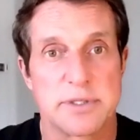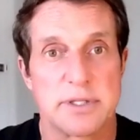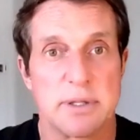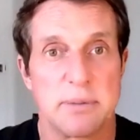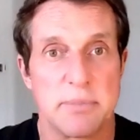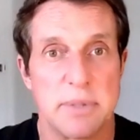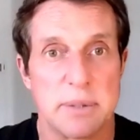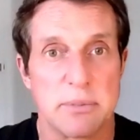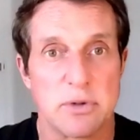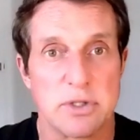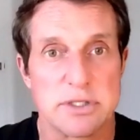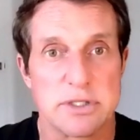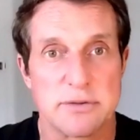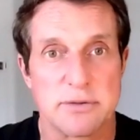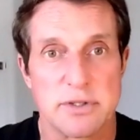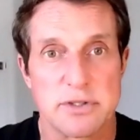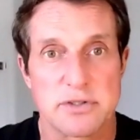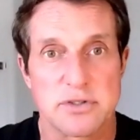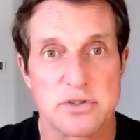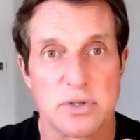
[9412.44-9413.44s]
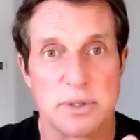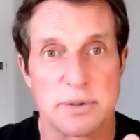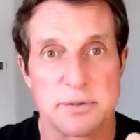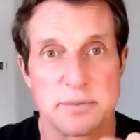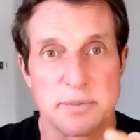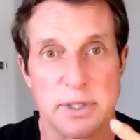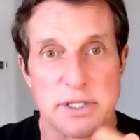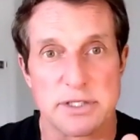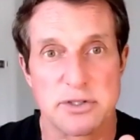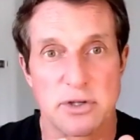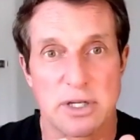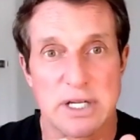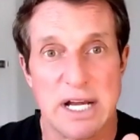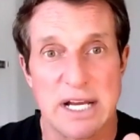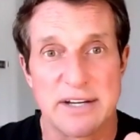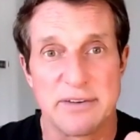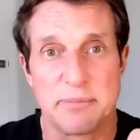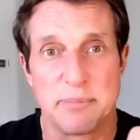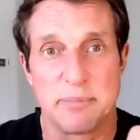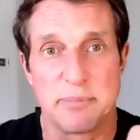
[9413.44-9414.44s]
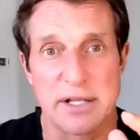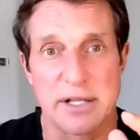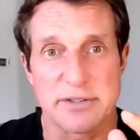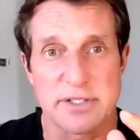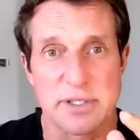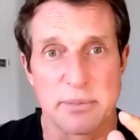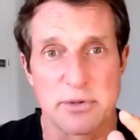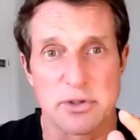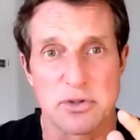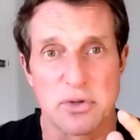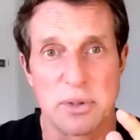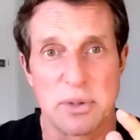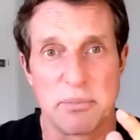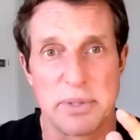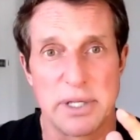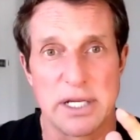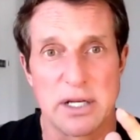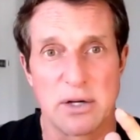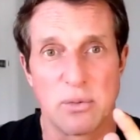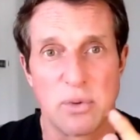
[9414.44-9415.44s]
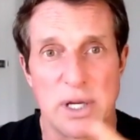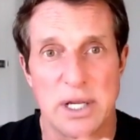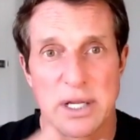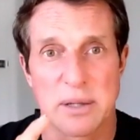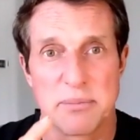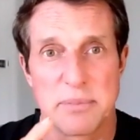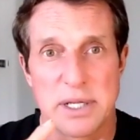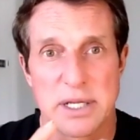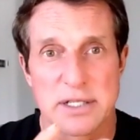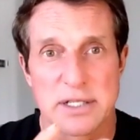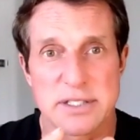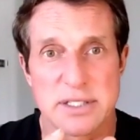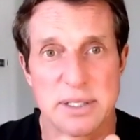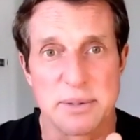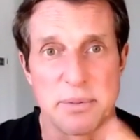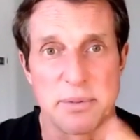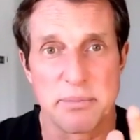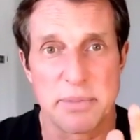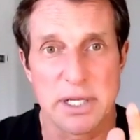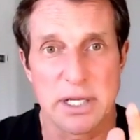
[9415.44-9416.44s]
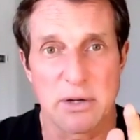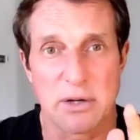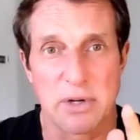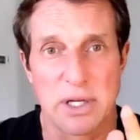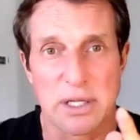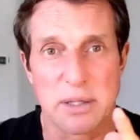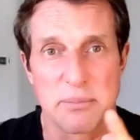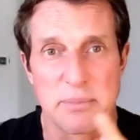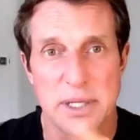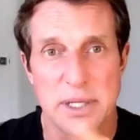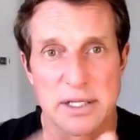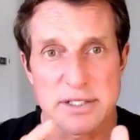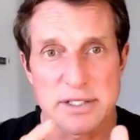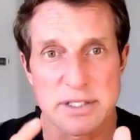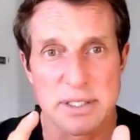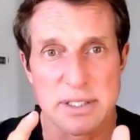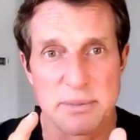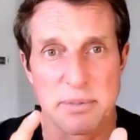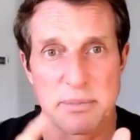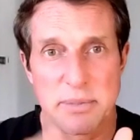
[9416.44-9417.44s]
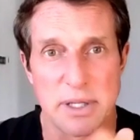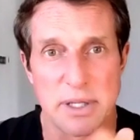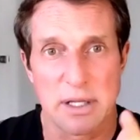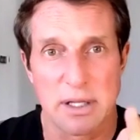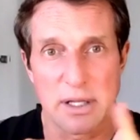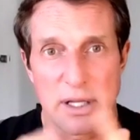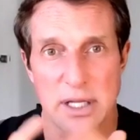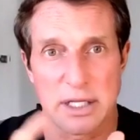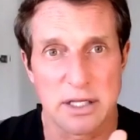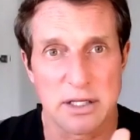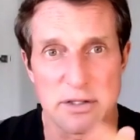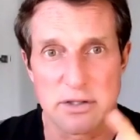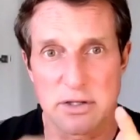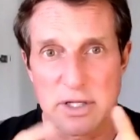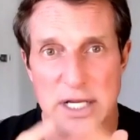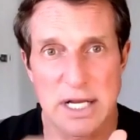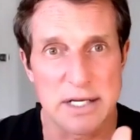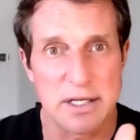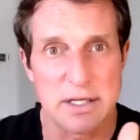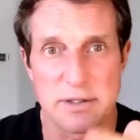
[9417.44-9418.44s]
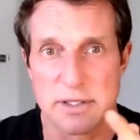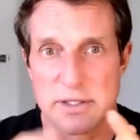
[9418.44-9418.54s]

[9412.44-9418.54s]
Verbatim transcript: and the memories of those dreams because you're kind of bouncing between being awake and being asleep and being awake and being asleep and being like and you're kind of